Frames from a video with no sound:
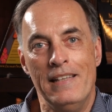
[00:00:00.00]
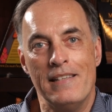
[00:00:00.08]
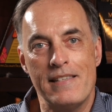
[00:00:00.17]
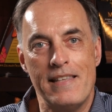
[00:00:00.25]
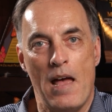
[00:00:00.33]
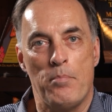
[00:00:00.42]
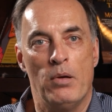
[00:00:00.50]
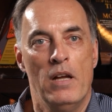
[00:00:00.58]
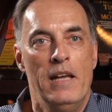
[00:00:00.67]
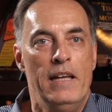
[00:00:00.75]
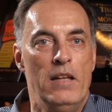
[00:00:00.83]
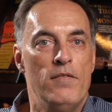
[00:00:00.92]
in
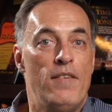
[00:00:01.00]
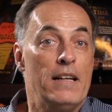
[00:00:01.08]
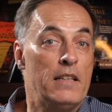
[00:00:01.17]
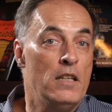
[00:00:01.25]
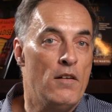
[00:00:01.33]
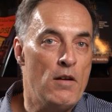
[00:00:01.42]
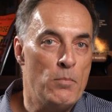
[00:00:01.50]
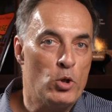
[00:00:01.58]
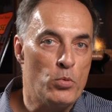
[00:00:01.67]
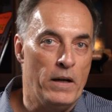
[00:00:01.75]
step. In fact, in November